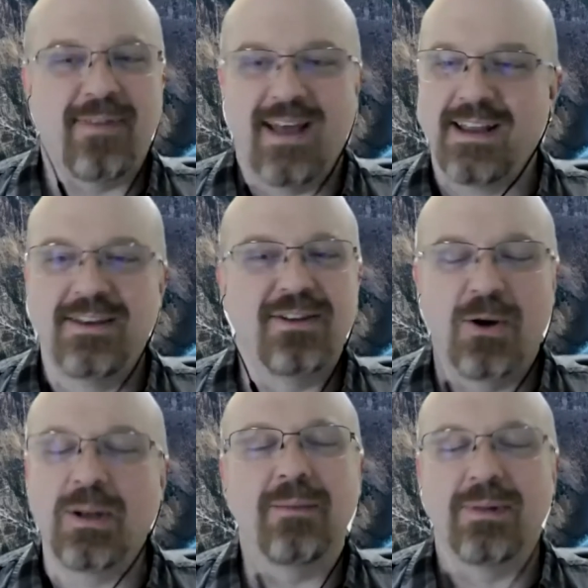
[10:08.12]
that. I can
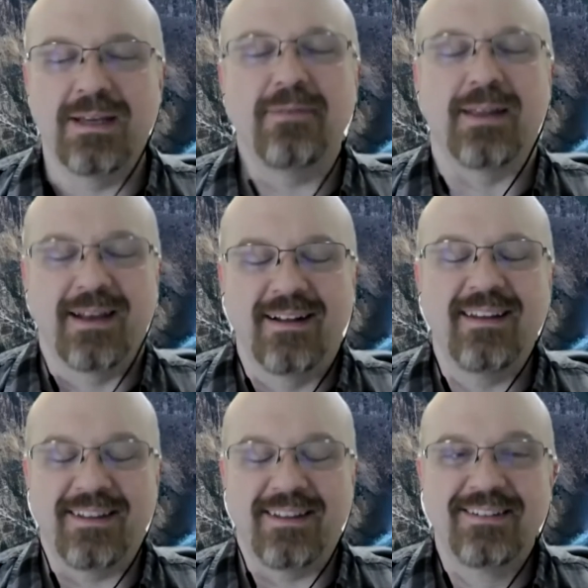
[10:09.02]
totally believe that.
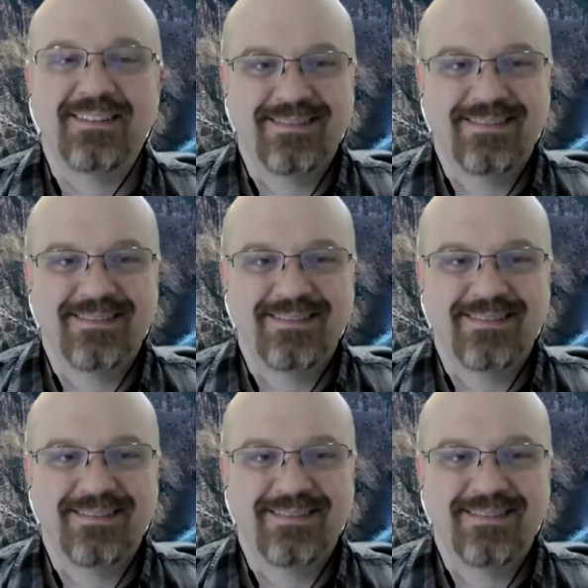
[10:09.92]
Yes.